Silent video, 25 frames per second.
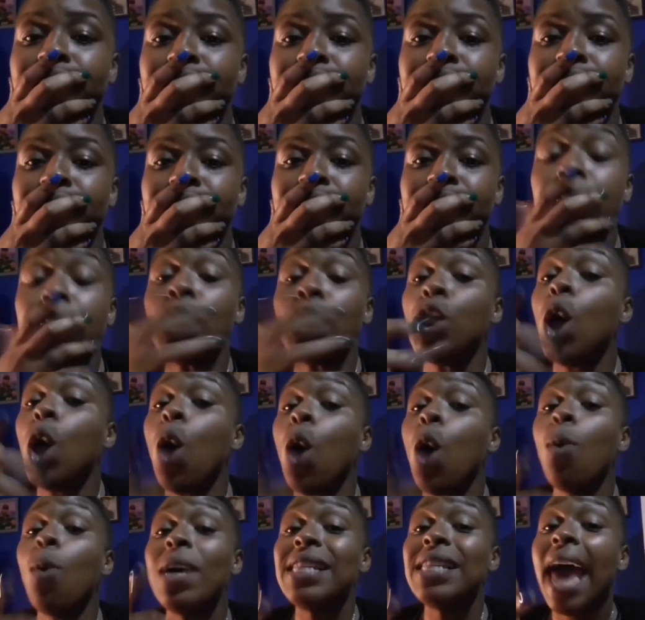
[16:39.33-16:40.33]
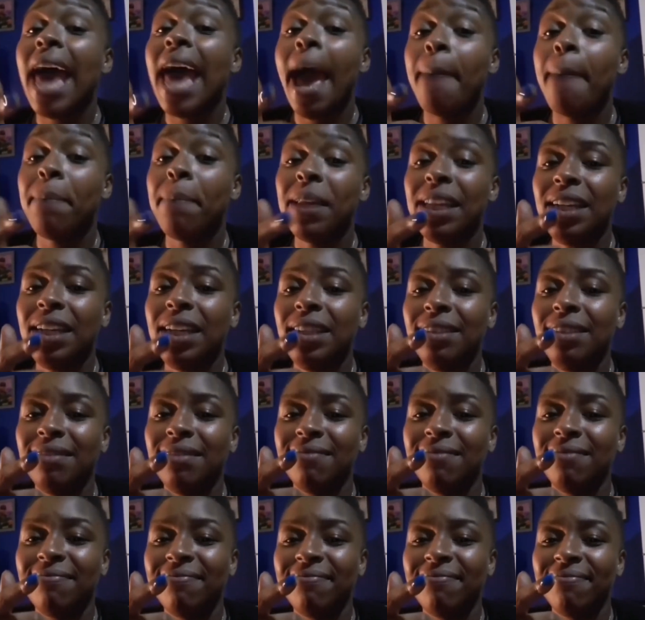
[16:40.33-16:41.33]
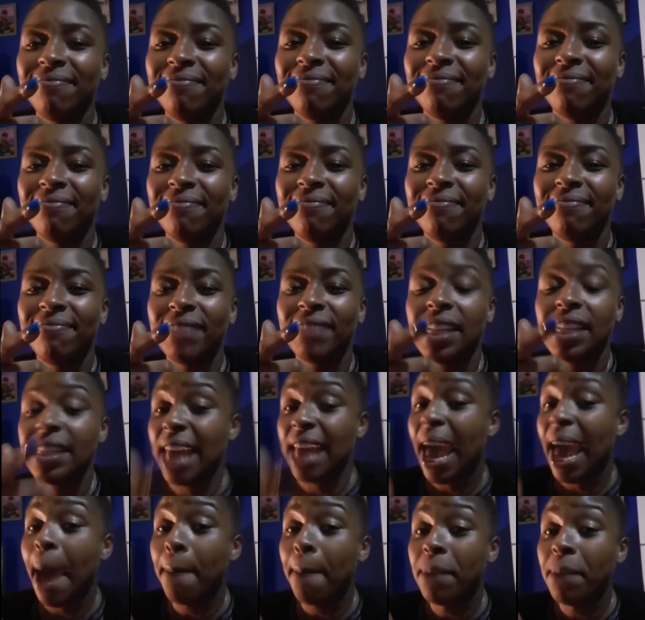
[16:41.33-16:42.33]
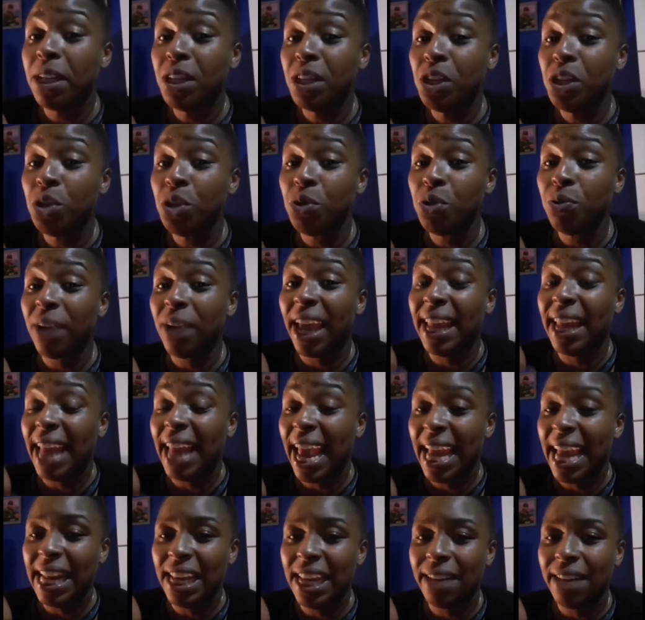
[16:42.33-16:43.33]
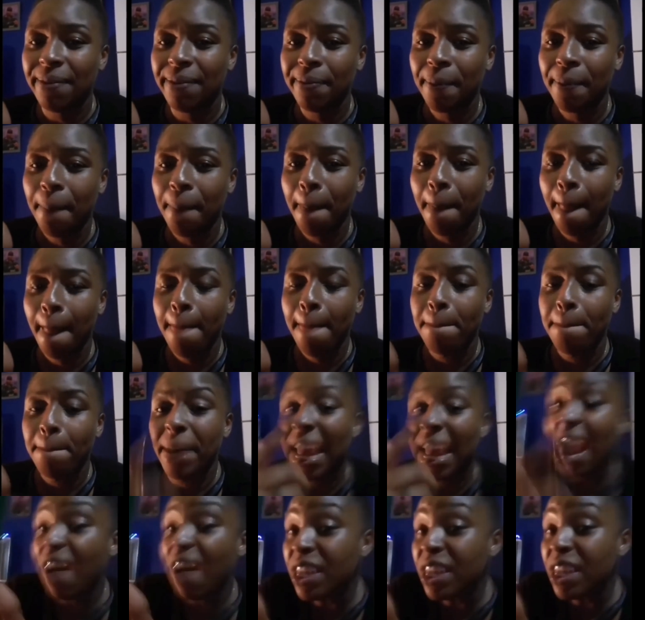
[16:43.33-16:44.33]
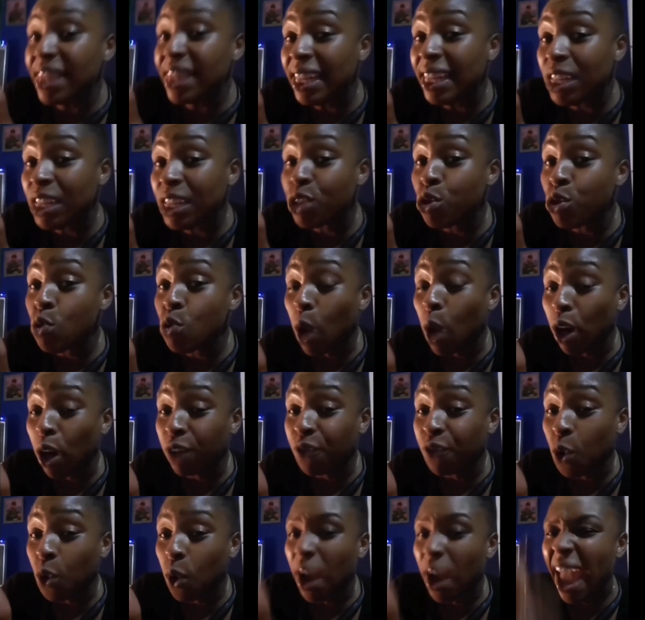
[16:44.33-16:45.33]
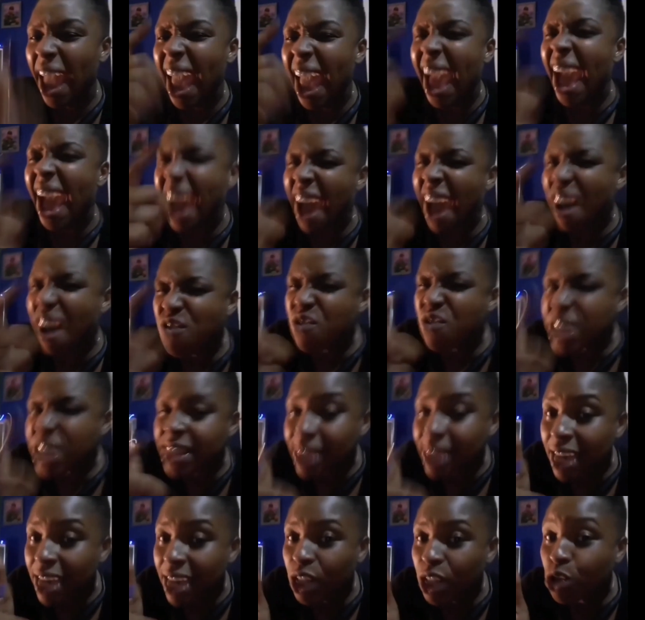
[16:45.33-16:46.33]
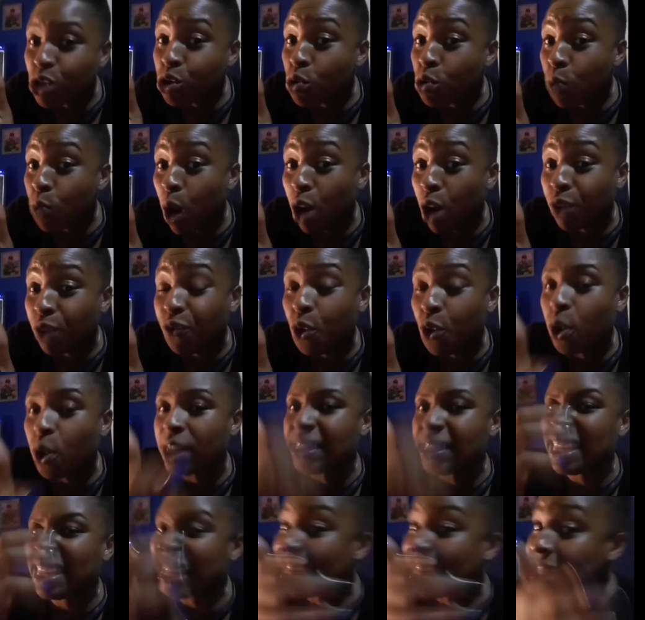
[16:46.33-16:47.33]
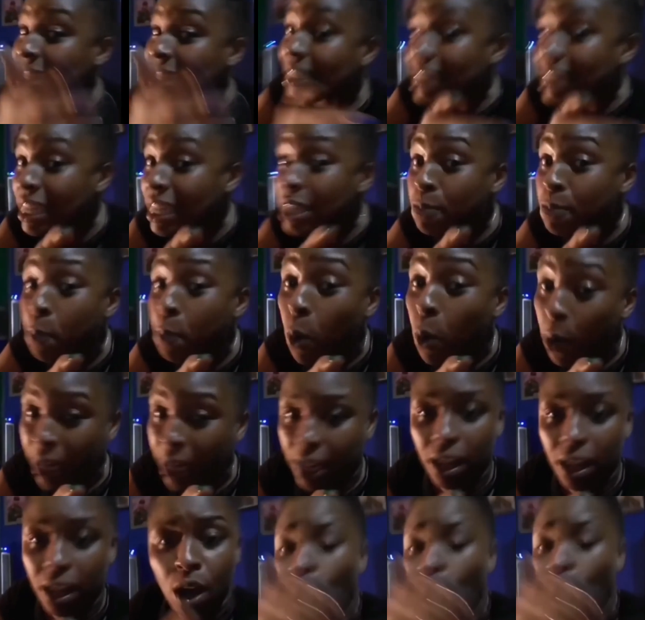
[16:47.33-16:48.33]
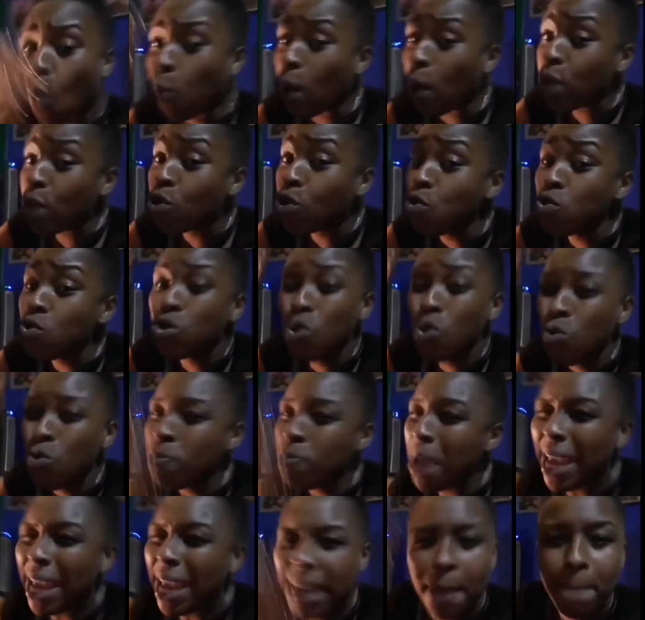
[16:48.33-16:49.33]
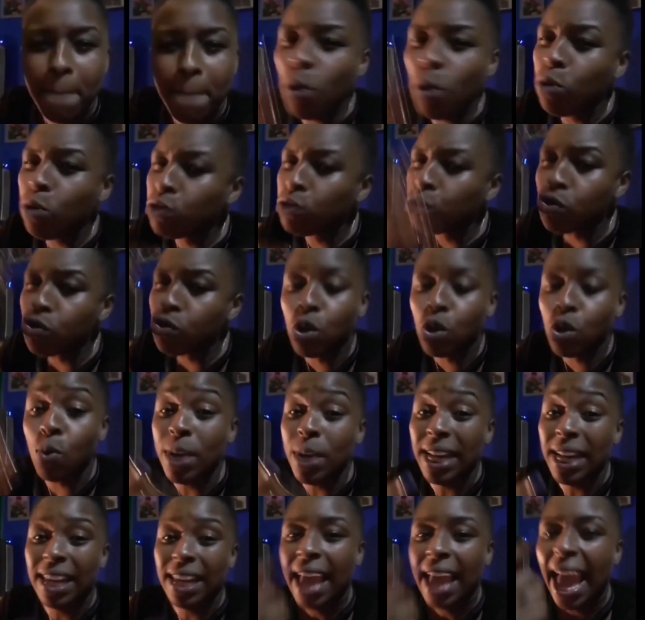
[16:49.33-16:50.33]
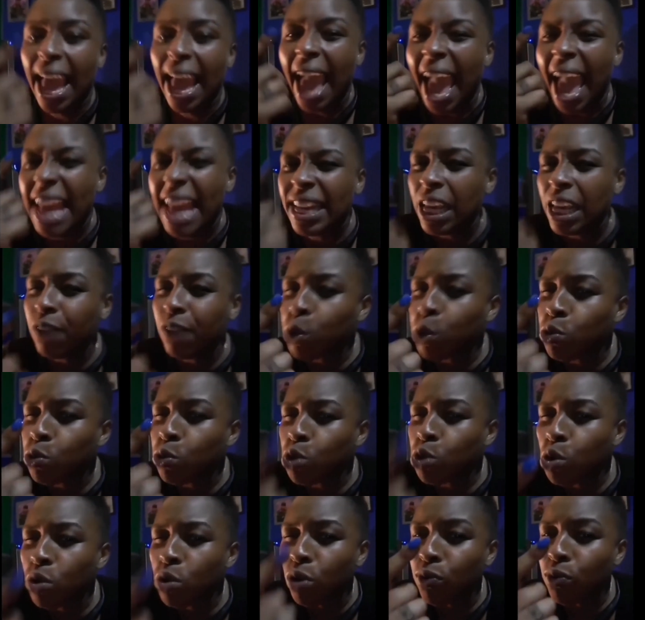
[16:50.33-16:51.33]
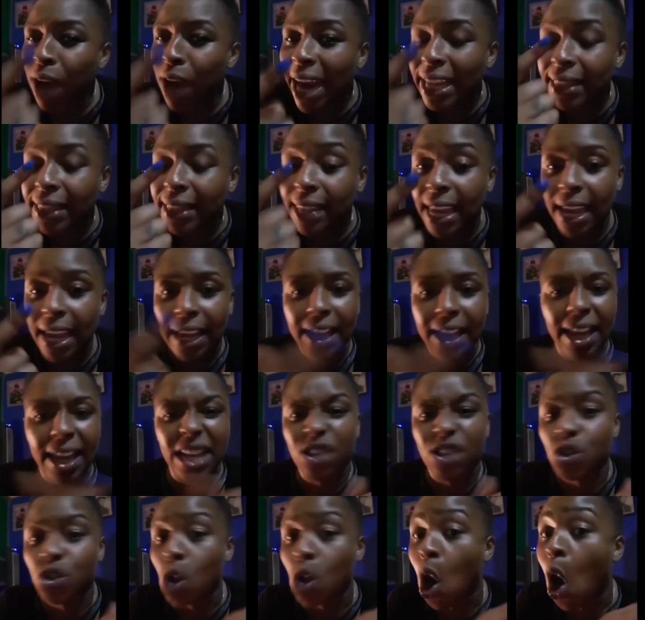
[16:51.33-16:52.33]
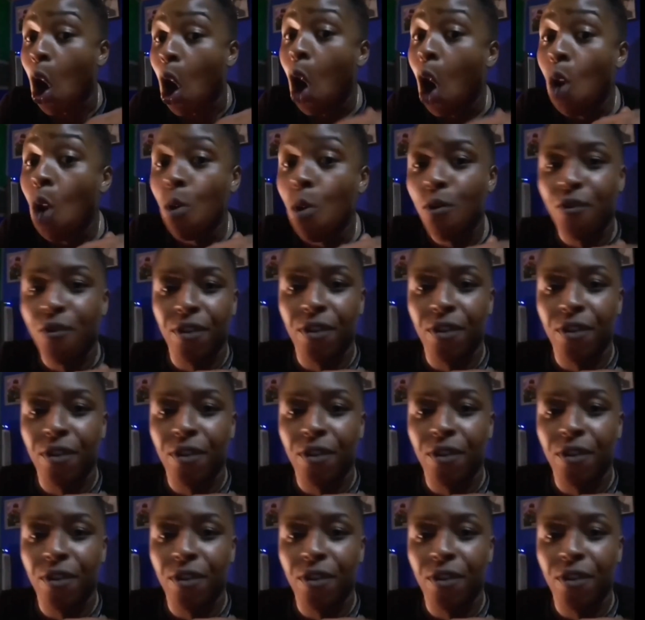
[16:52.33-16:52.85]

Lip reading: To know what's happening, because it happened to you and hate it, but everything that you worked for to get to this point where you making moves, you doing it, and if you do the right thing, it's over.